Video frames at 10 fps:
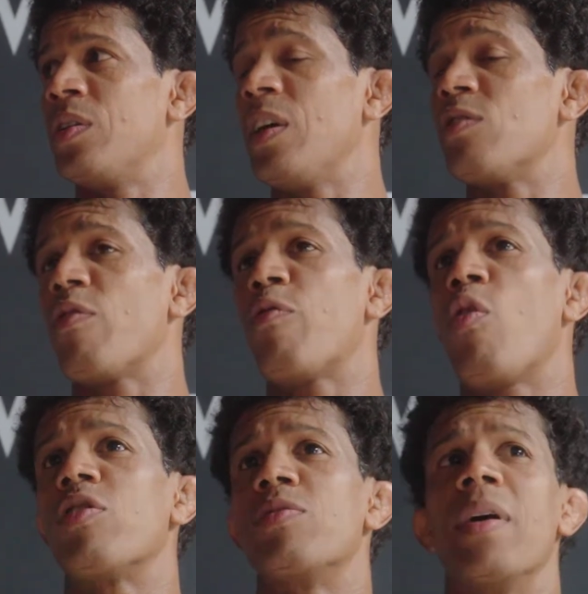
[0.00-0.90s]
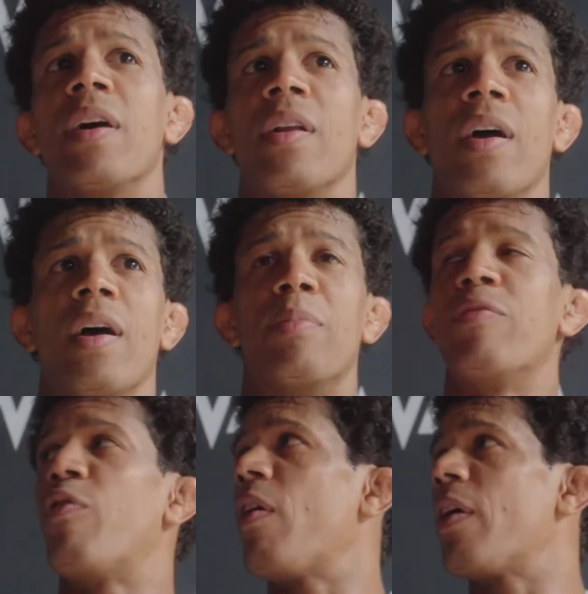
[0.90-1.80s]
Yes, of course, man. Uh,
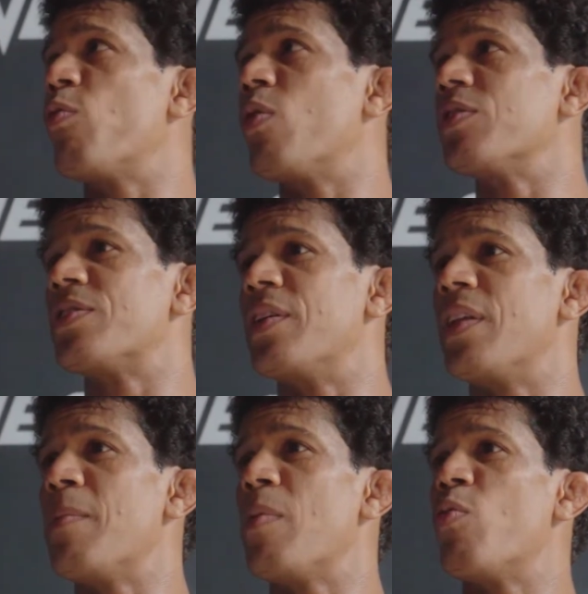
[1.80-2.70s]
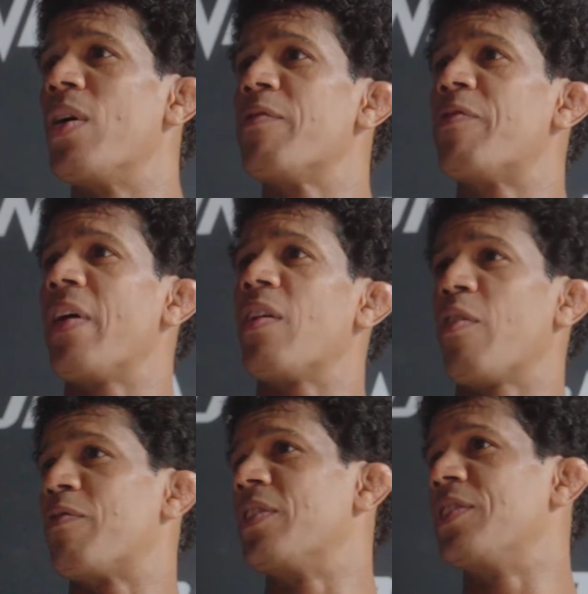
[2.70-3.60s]
before I was the number one fan
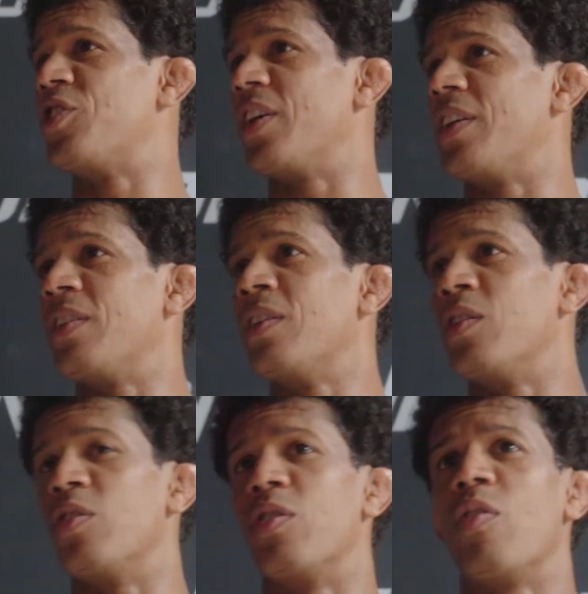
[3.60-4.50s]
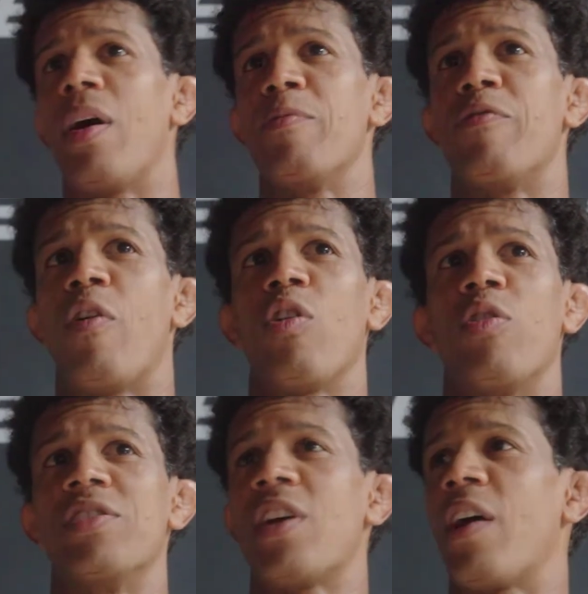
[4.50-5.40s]
of D J. Mm. You know, I follow
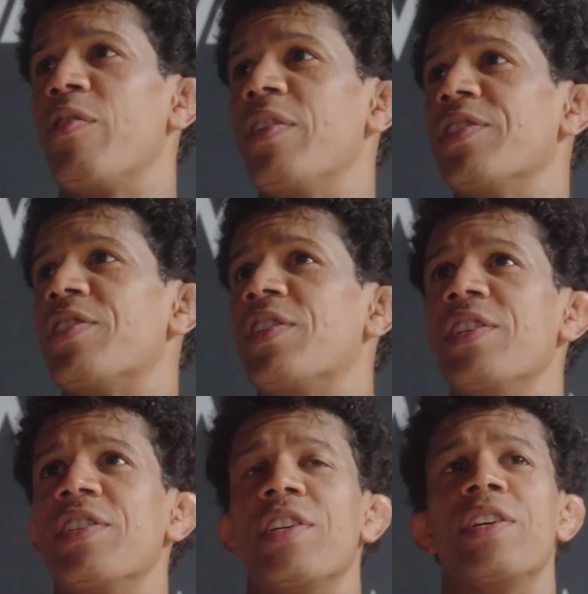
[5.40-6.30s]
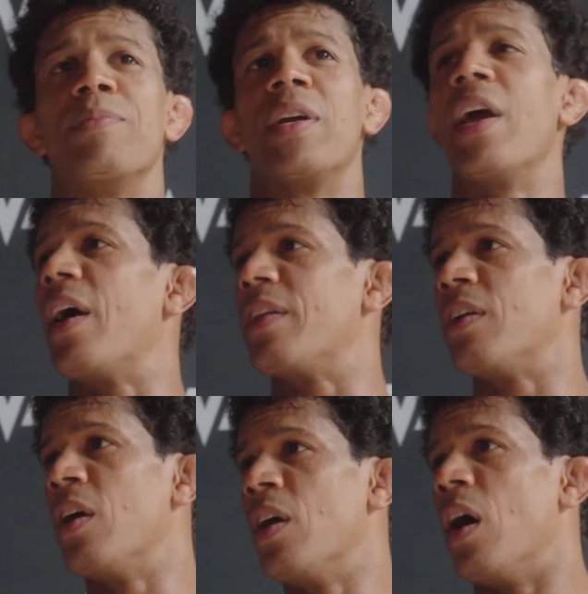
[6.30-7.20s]
his career since he began.
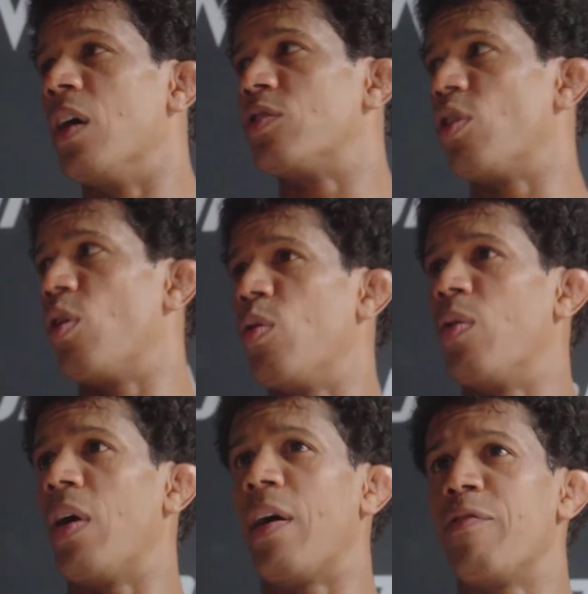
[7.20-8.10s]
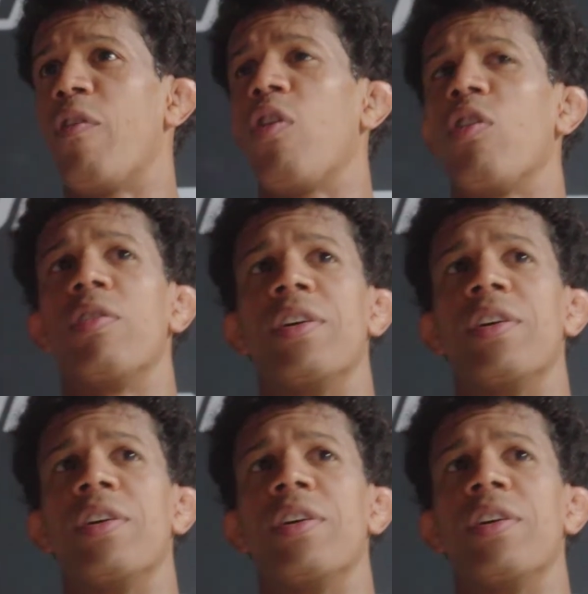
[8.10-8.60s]
So I follow